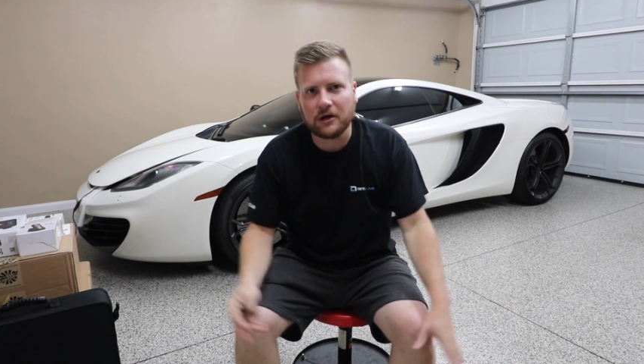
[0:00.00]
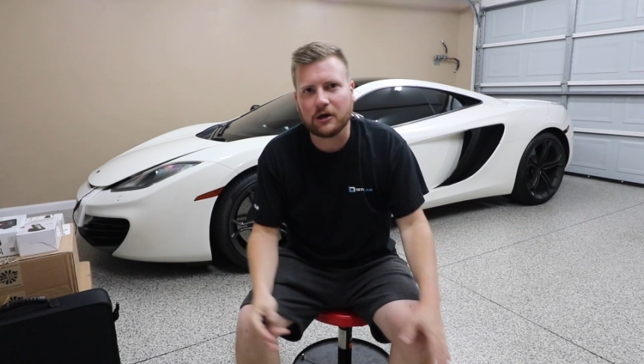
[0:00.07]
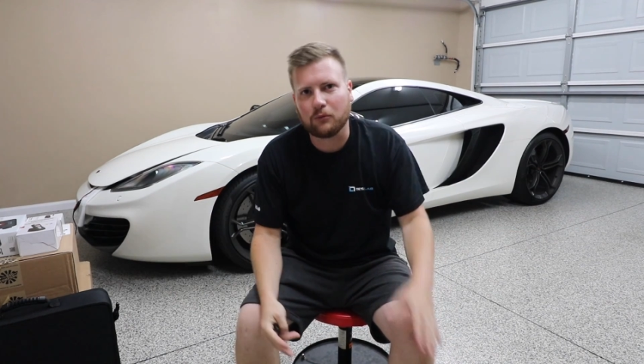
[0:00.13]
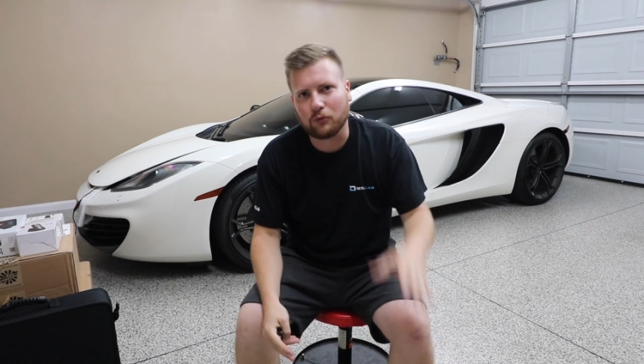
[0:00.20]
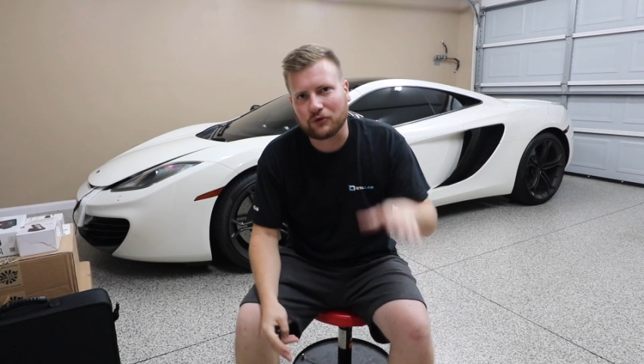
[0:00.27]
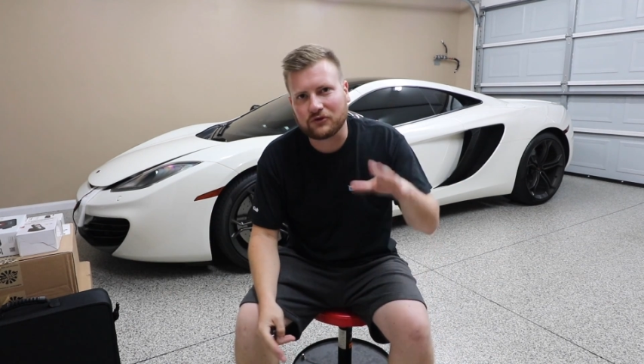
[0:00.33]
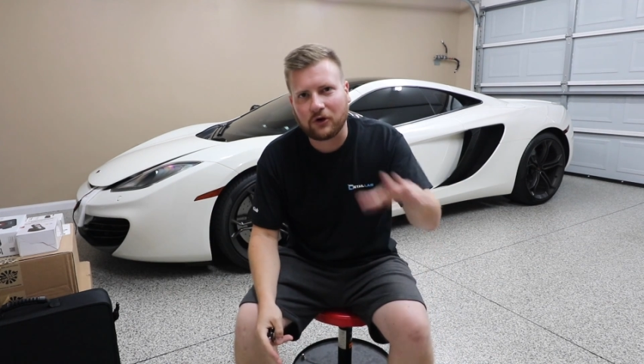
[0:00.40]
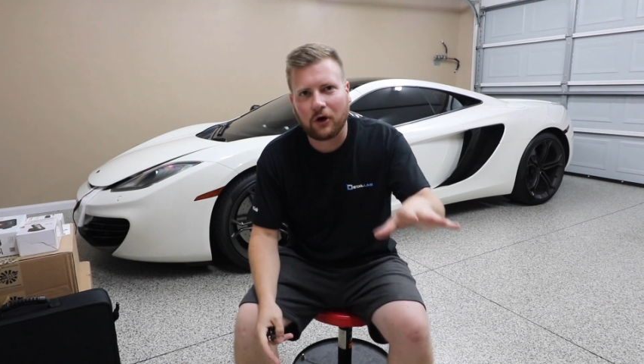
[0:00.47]
here
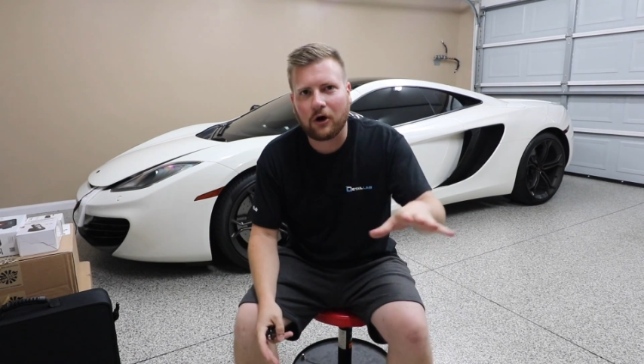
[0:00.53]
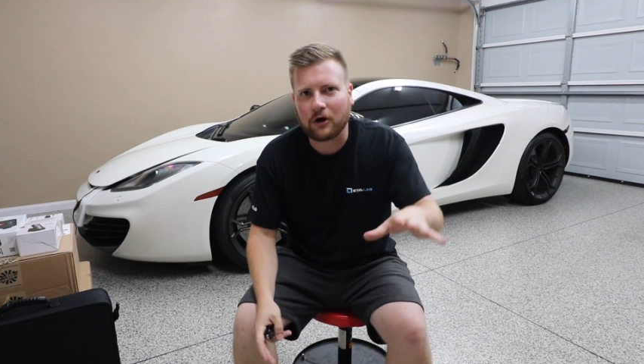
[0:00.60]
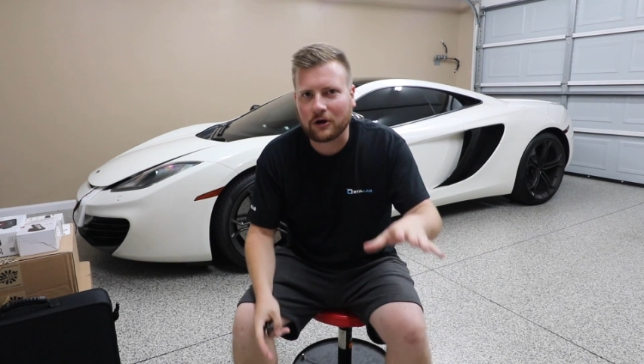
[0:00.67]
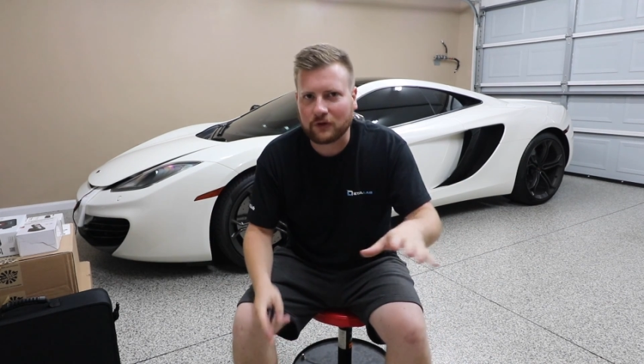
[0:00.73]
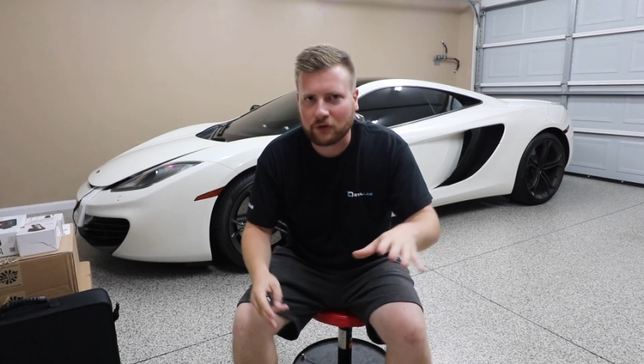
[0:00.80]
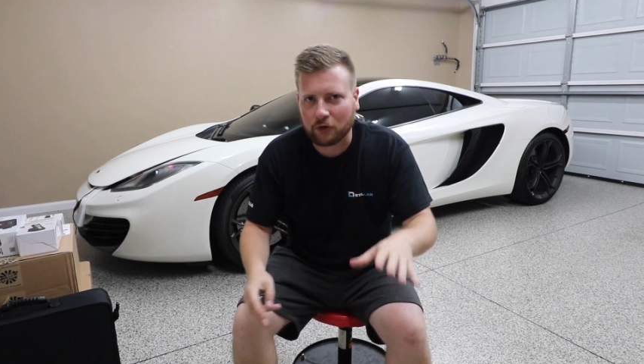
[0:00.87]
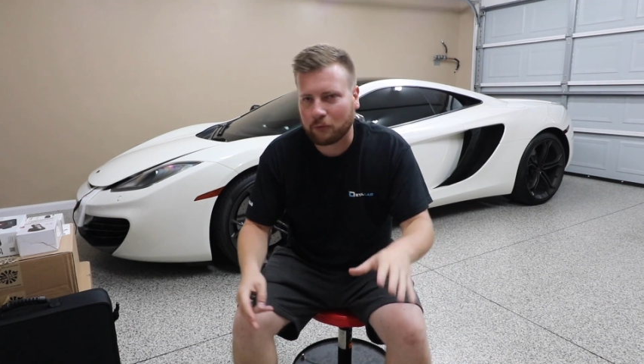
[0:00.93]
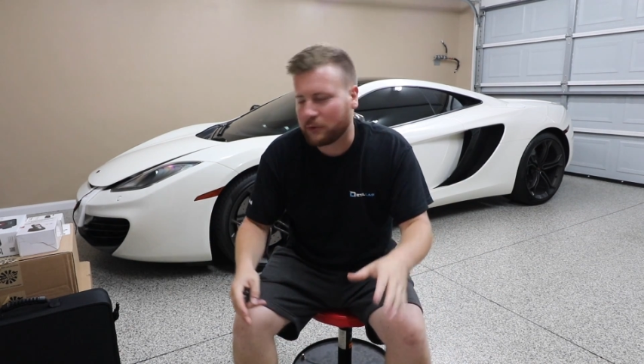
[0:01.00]
and we'll
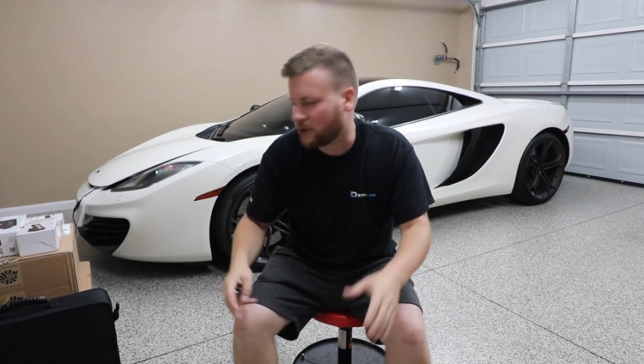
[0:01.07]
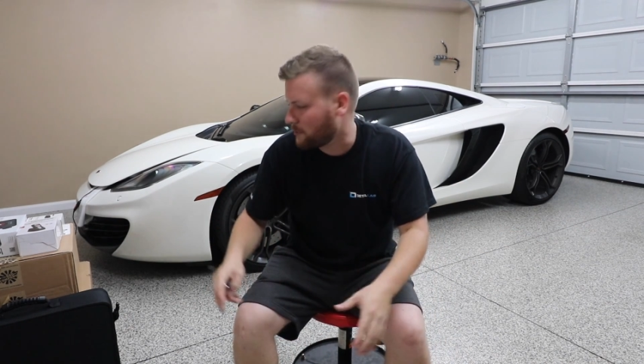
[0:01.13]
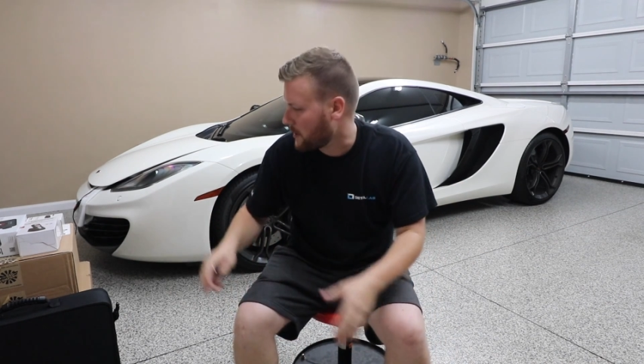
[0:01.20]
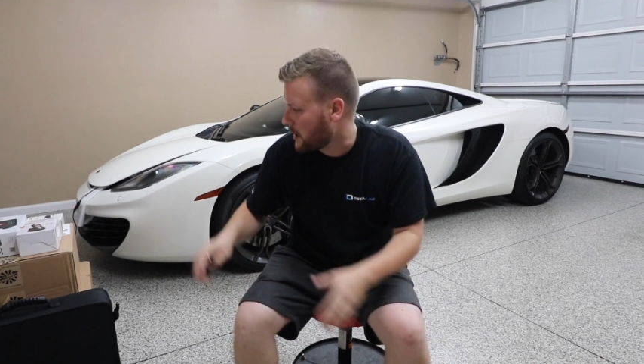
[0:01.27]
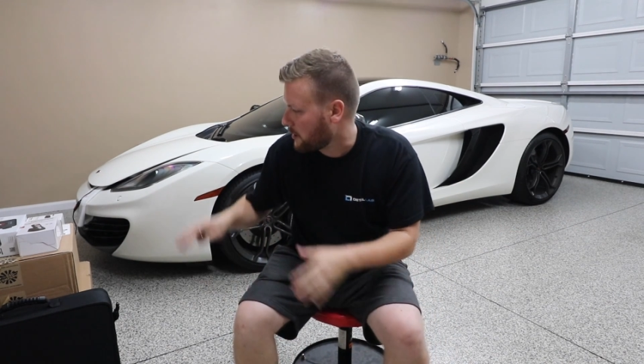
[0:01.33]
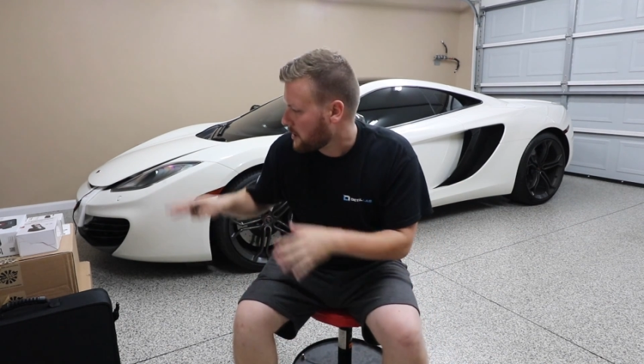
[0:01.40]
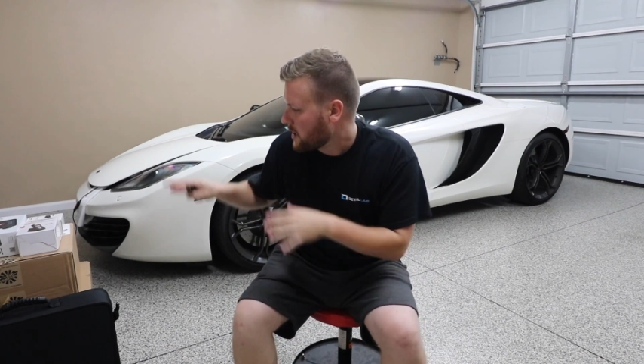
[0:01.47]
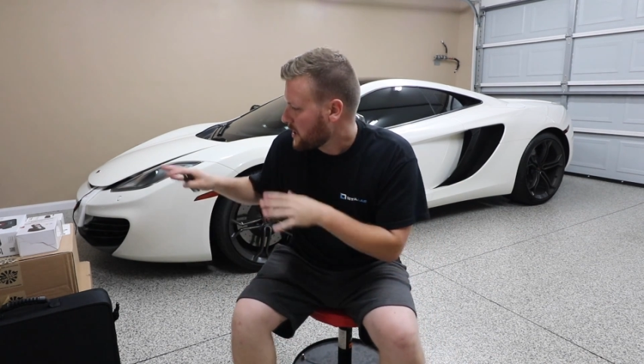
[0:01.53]
talk a little bit
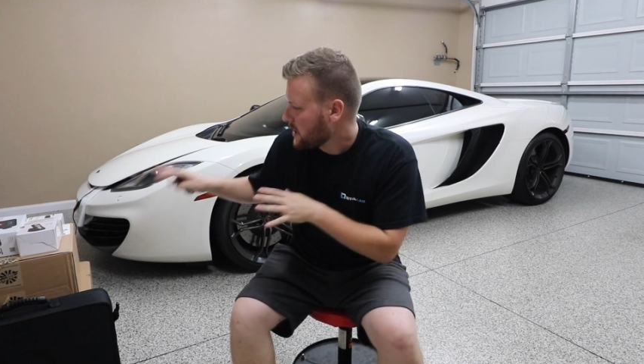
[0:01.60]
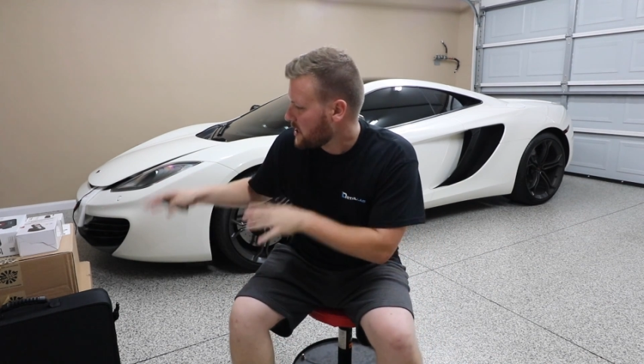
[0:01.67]
about